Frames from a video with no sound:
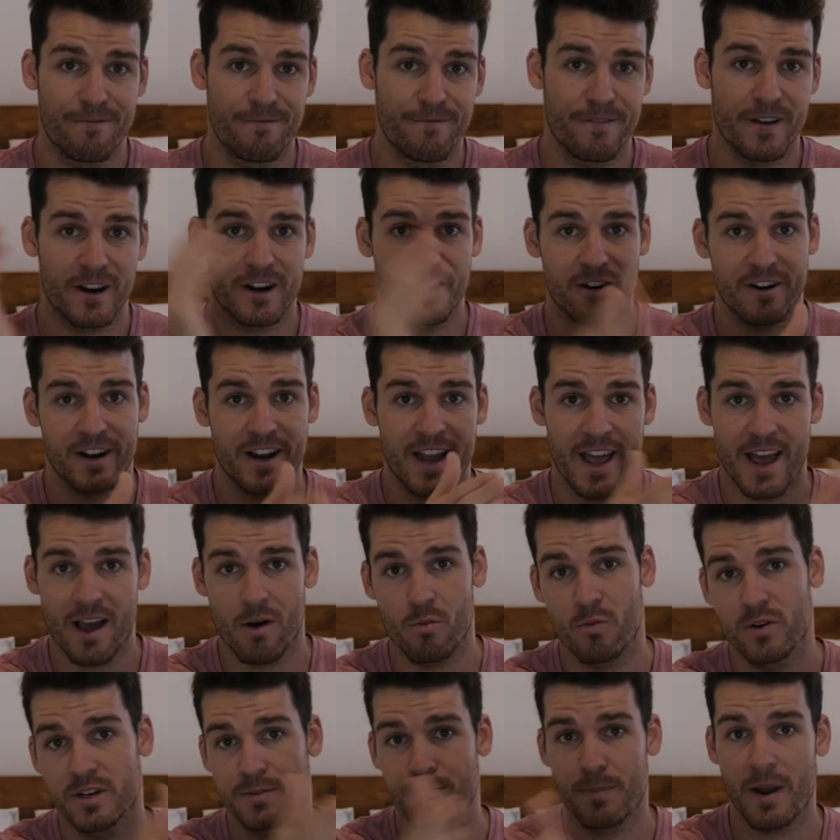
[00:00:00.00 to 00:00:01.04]
figuring out
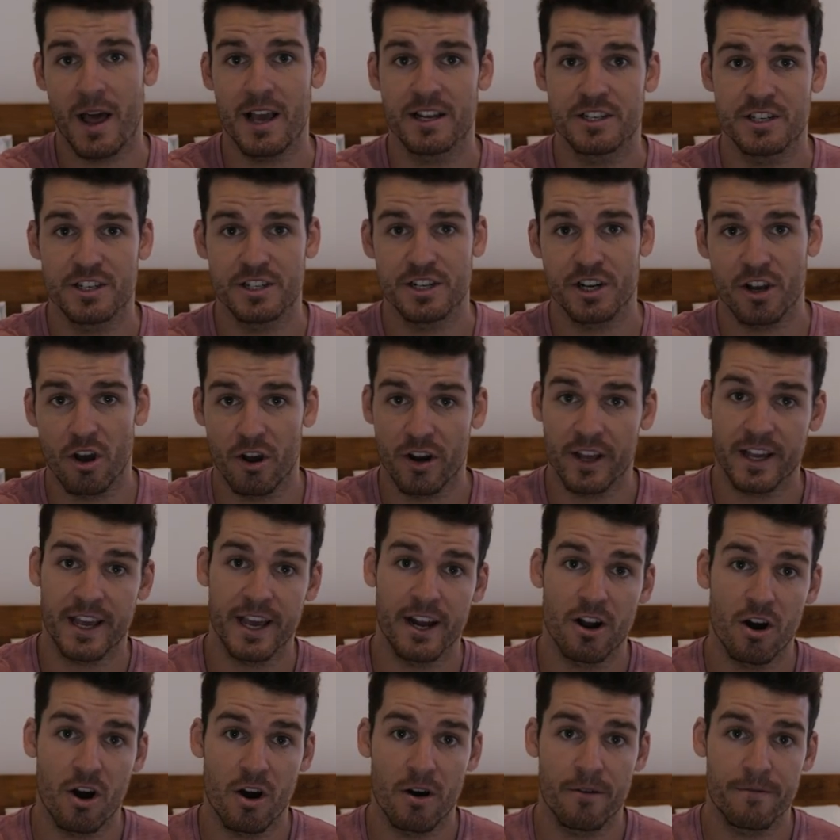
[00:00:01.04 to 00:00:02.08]
which places you got to get
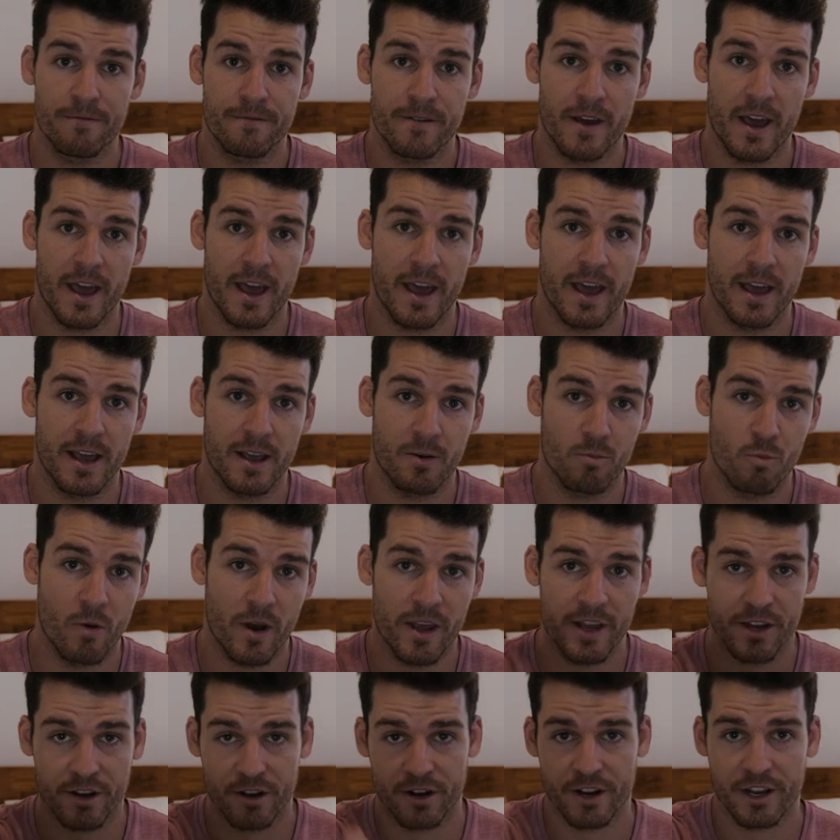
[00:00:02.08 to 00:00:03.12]
off and where
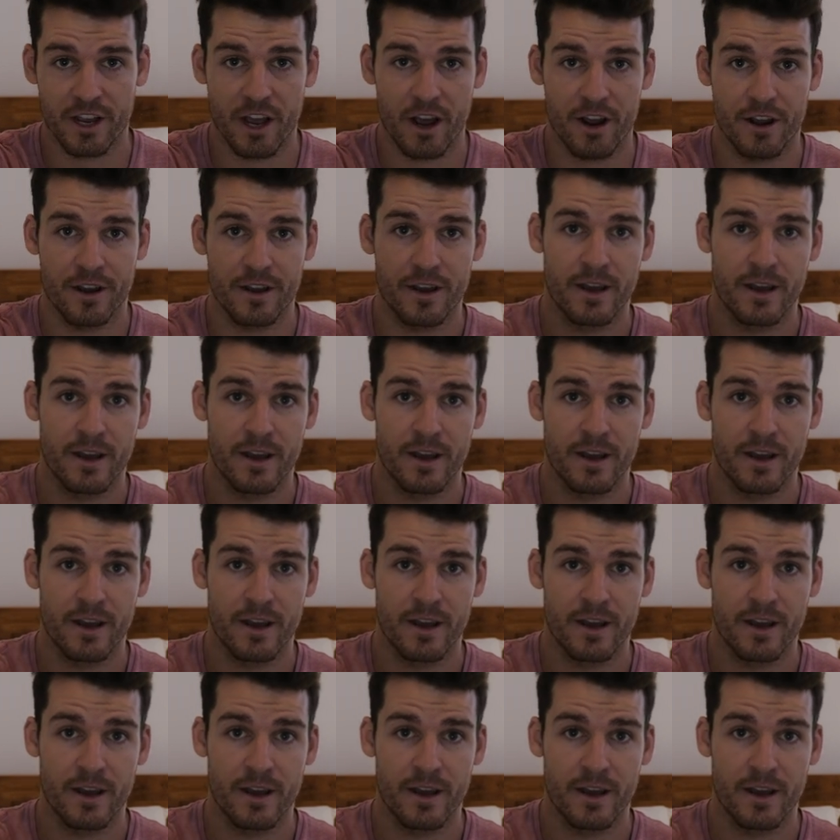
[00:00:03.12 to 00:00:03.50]
you got to go.